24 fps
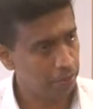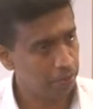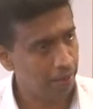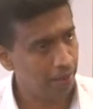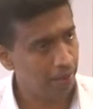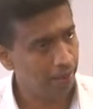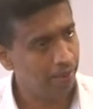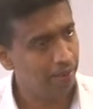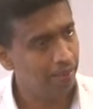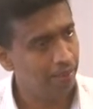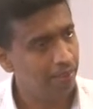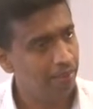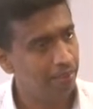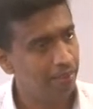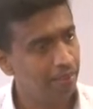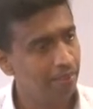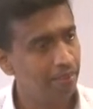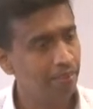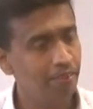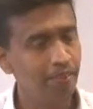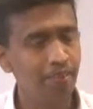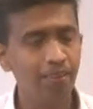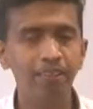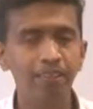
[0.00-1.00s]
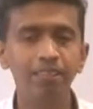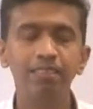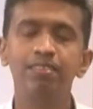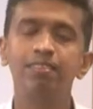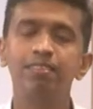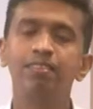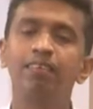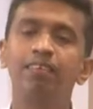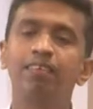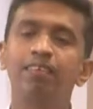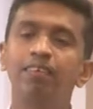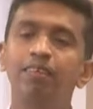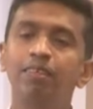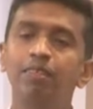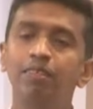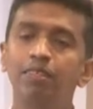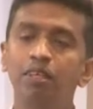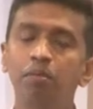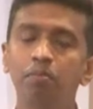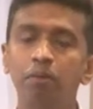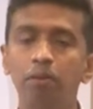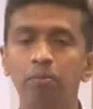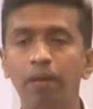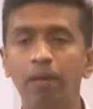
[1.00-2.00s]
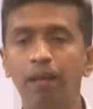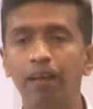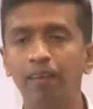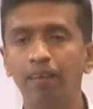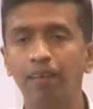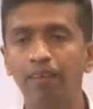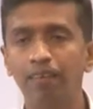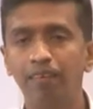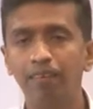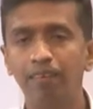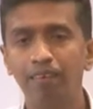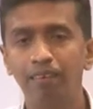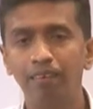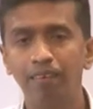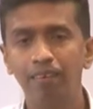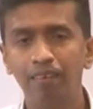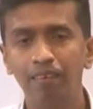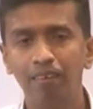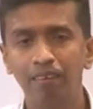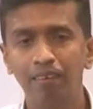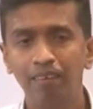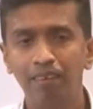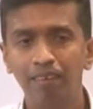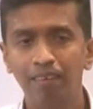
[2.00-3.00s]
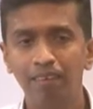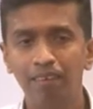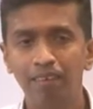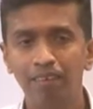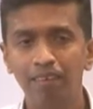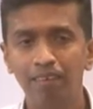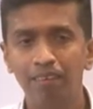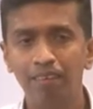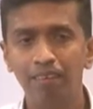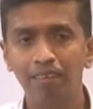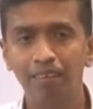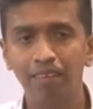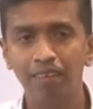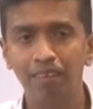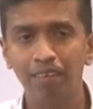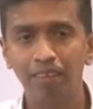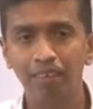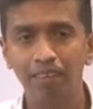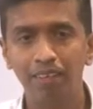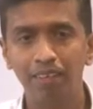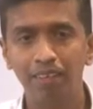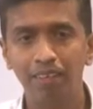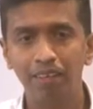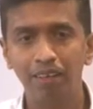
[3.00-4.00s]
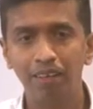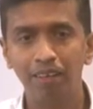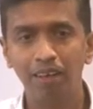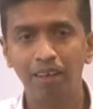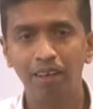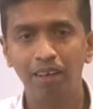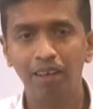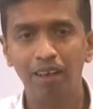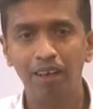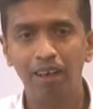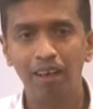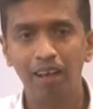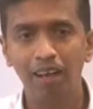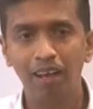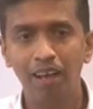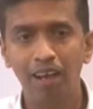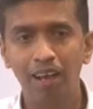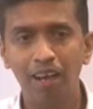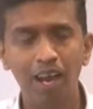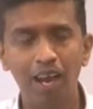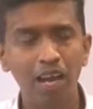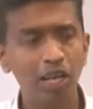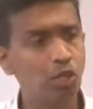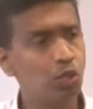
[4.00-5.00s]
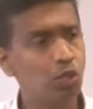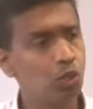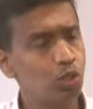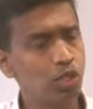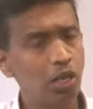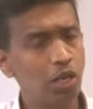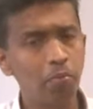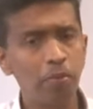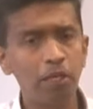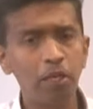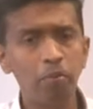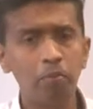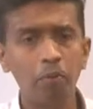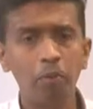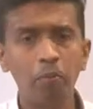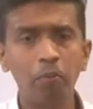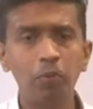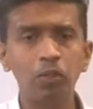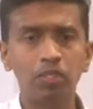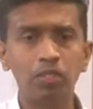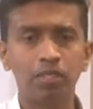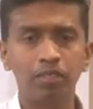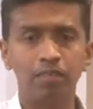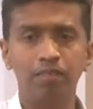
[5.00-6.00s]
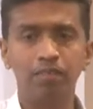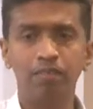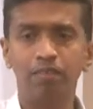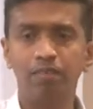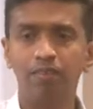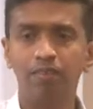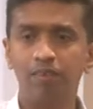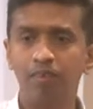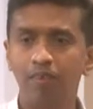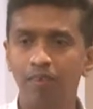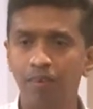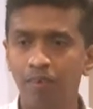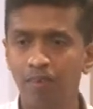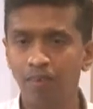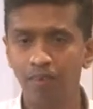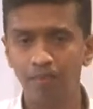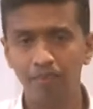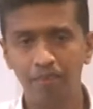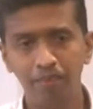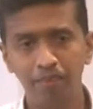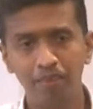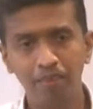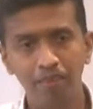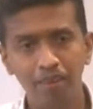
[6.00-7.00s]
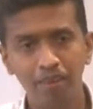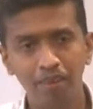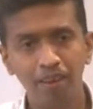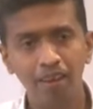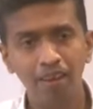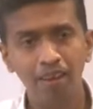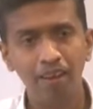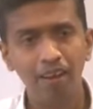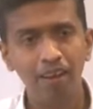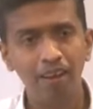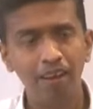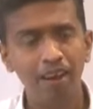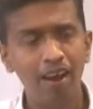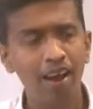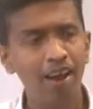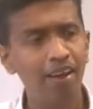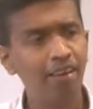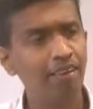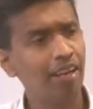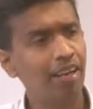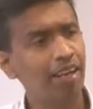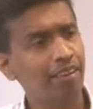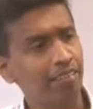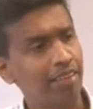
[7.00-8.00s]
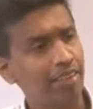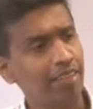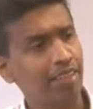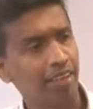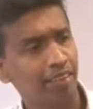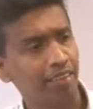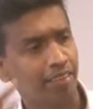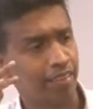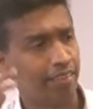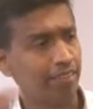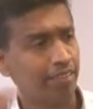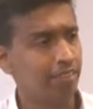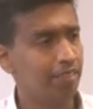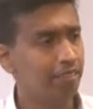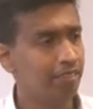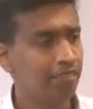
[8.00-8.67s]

Bank. Yes, Sampath Bank. Right. And you submit a proposal and get rejected.